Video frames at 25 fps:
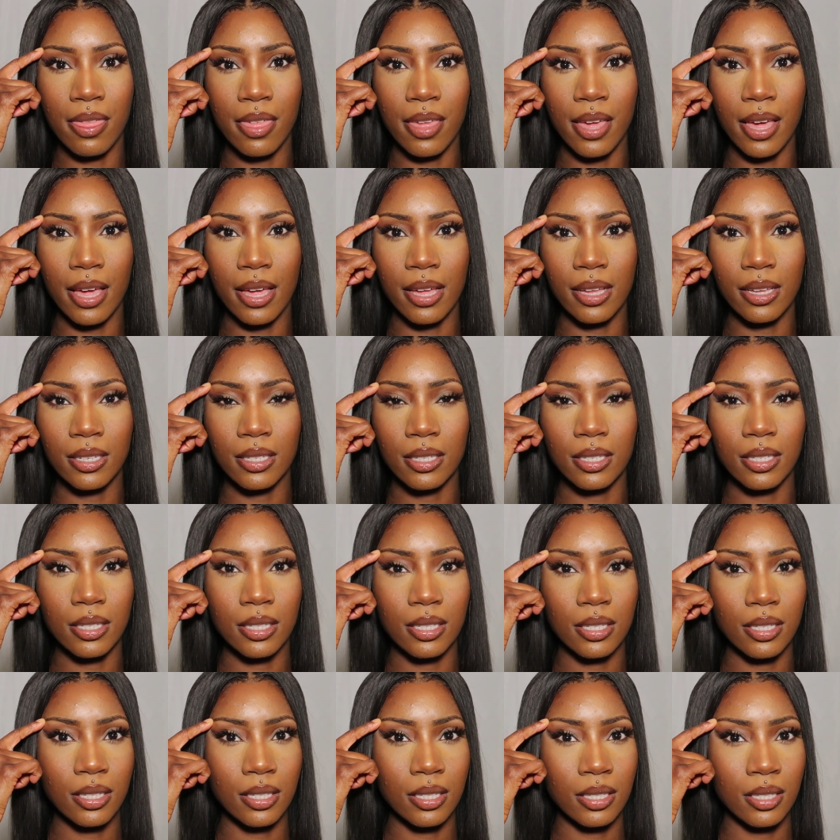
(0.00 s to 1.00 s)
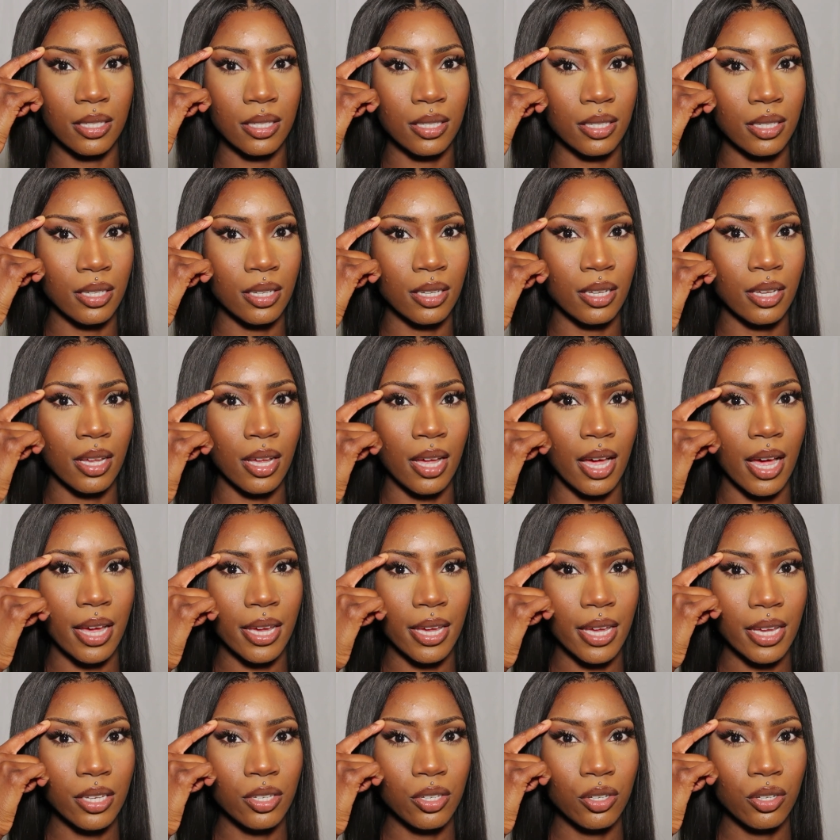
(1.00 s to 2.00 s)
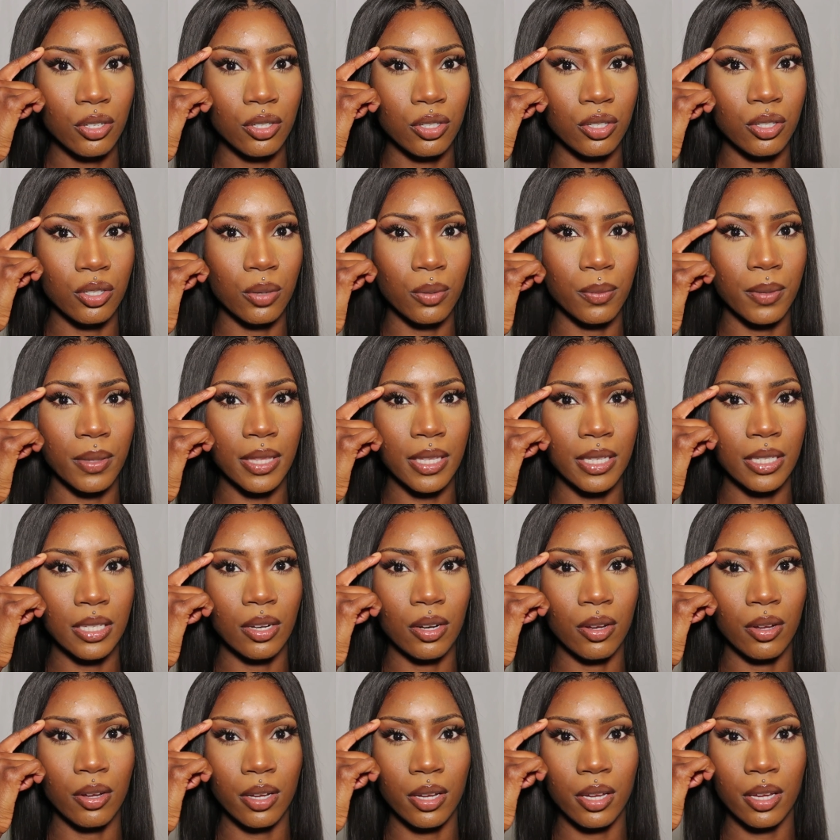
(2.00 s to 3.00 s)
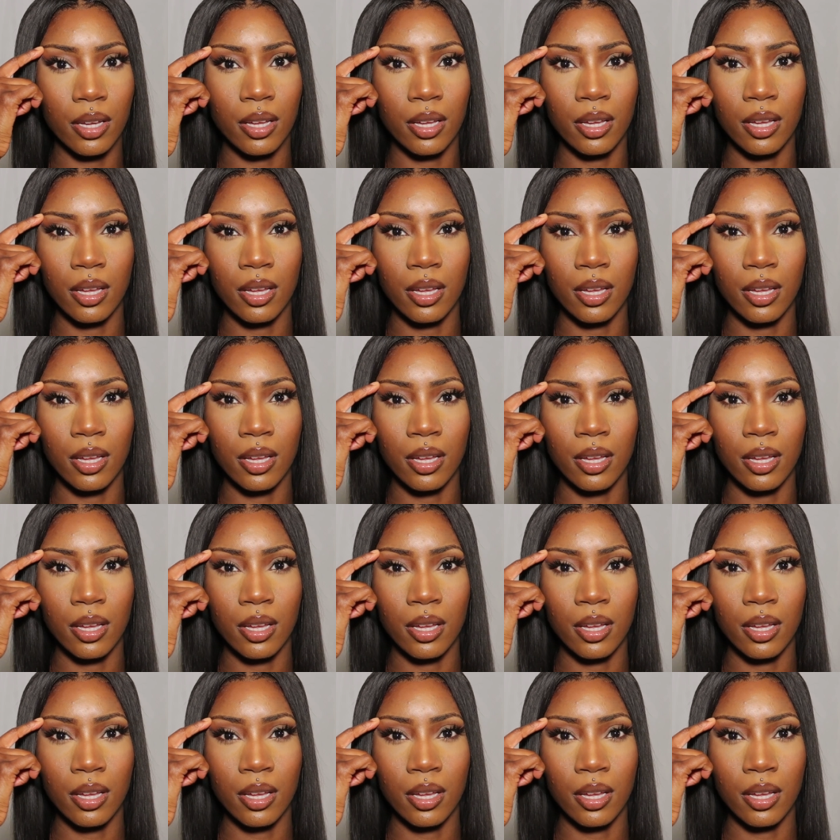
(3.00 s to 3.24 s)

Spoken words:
this, I guess you can do it with this look.